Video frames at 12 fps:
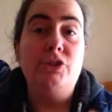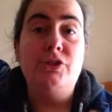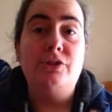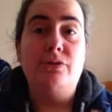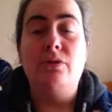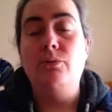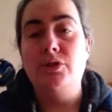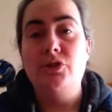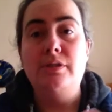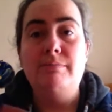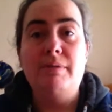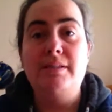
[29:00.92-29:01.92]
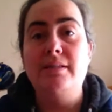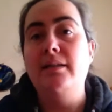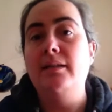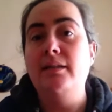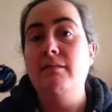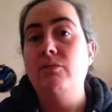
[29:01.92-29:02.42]
stock, which is
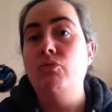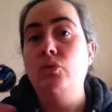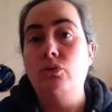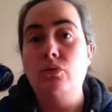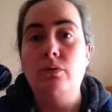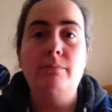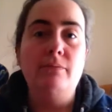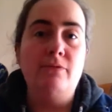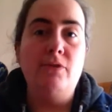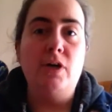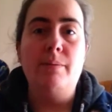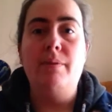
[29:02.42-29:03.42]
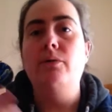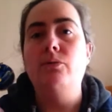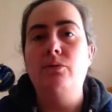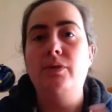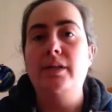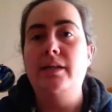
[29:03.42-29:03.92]
basically the raw fibre
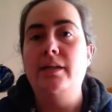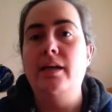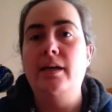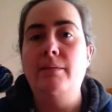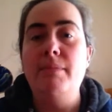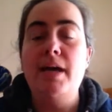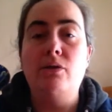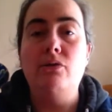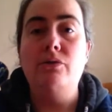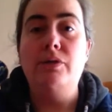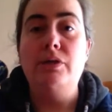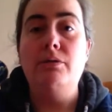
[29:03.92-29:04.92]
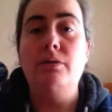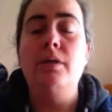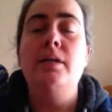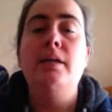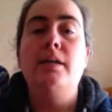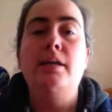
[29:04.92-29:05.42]
or the Acri yarn
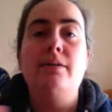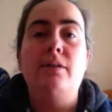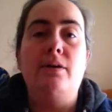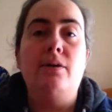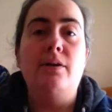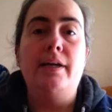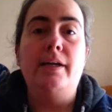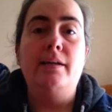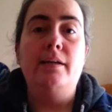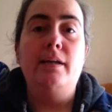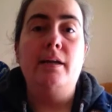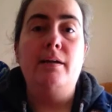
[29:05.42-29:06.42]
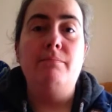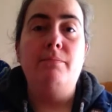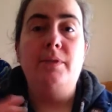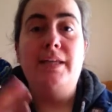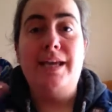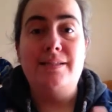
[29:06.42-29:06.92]
that I
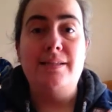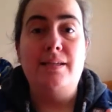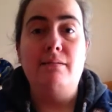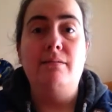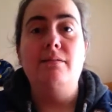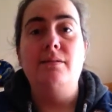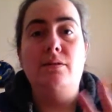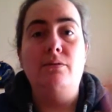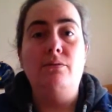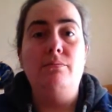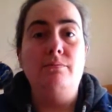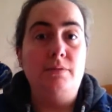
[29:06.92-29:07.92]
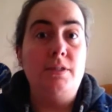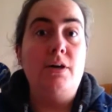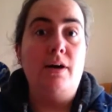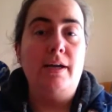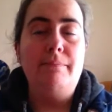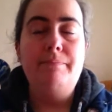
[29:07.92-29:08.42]
get in to dye.